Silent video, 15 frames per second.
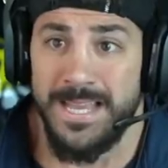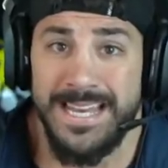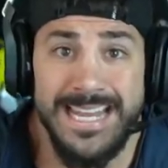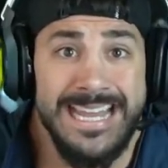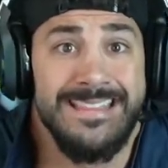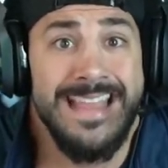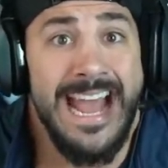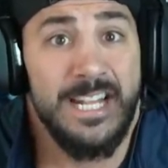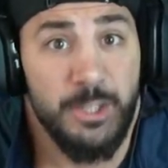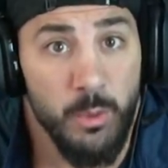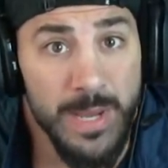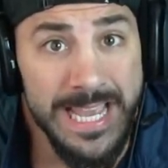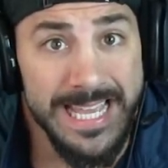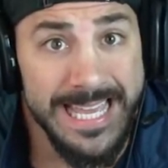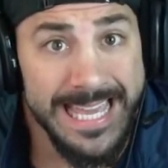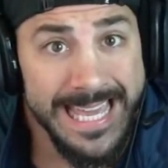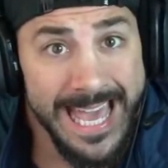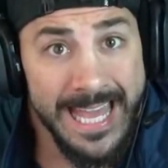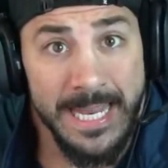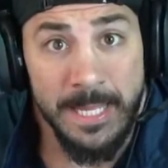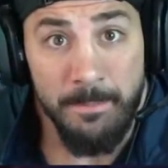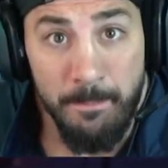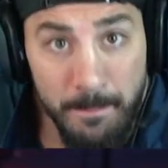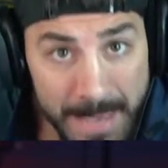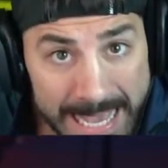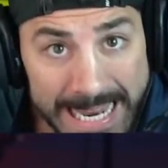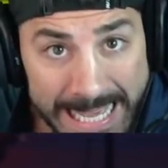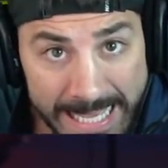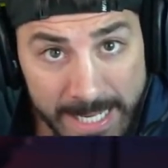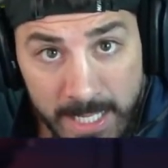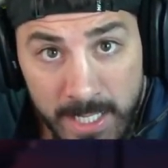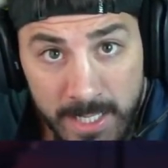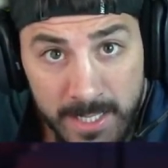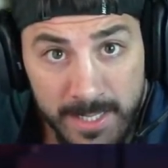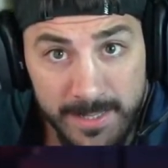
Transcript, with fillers: And in that tweet, he had admitted